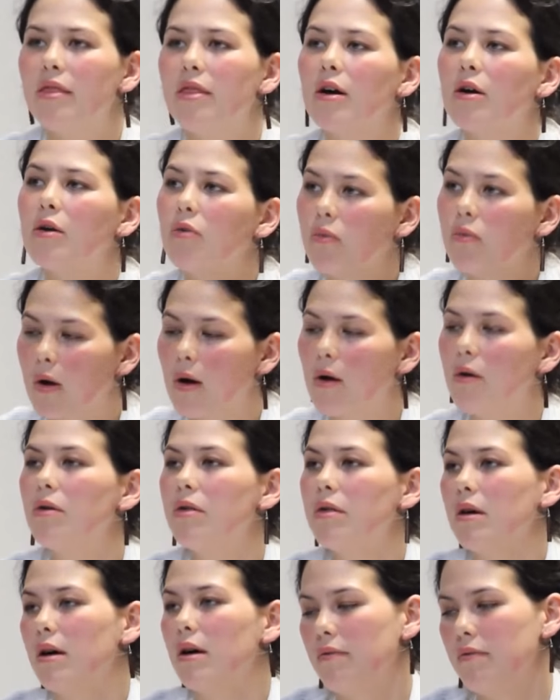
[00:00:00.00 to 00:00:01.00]
the
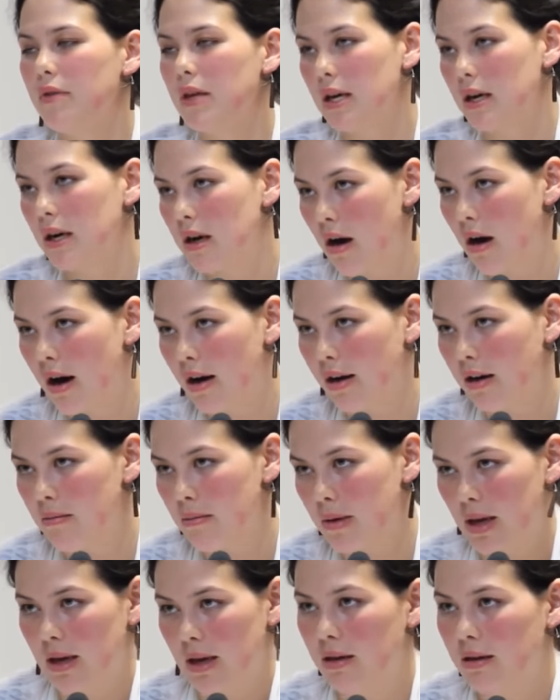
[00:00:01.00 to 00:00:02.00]
growth of the
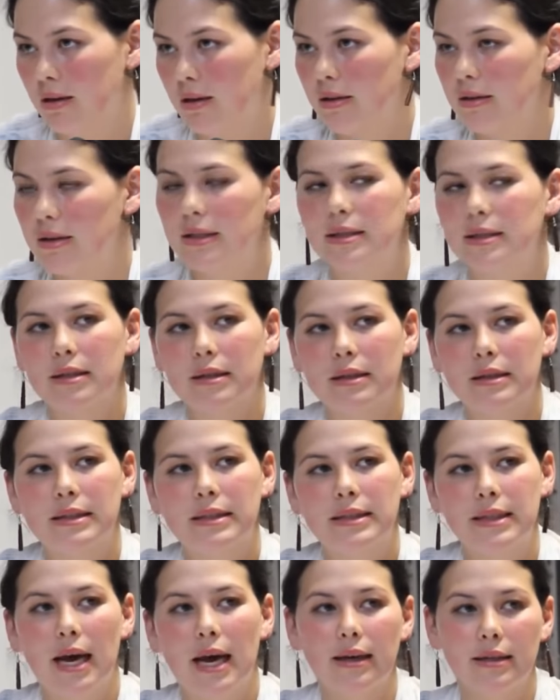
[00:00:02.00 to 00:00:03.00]
economy, the
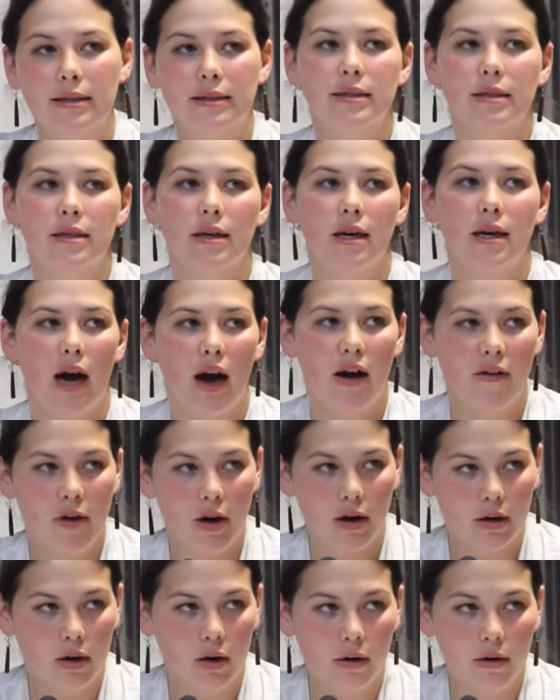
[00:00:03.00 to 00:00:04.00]
success of our